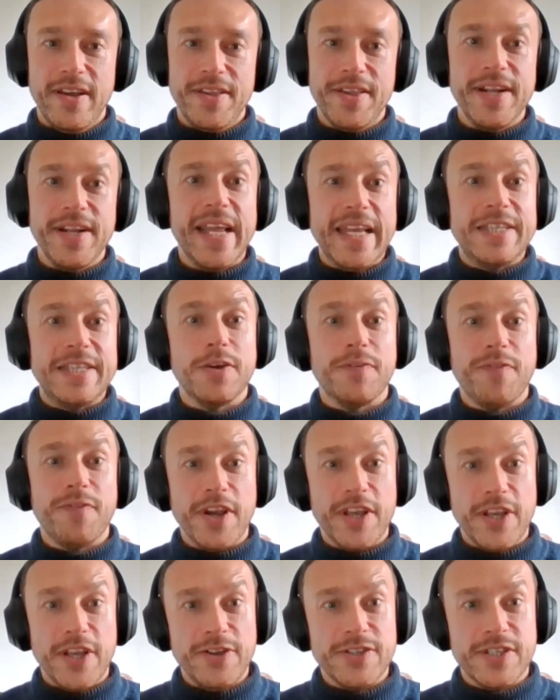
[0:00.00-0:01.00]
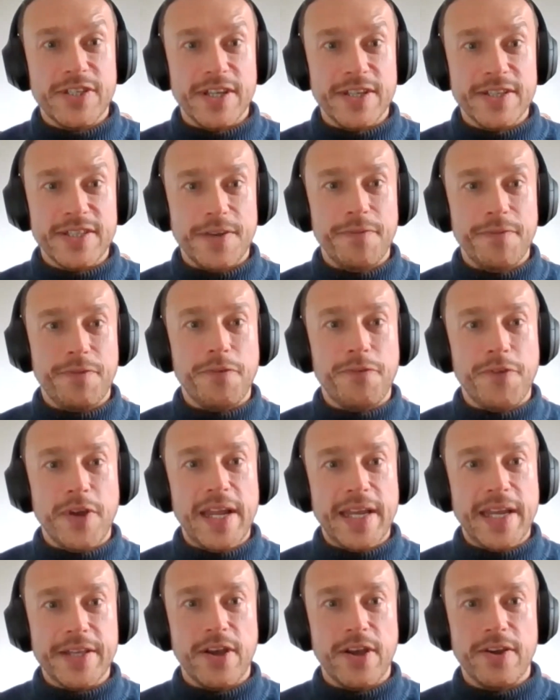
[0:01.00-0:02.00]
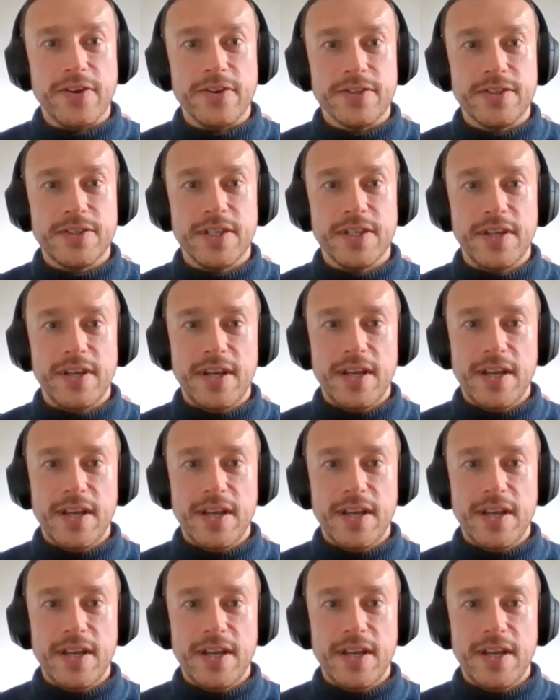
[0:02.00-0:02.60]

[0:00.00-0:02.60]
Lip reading: needs of our users and fulfilling those,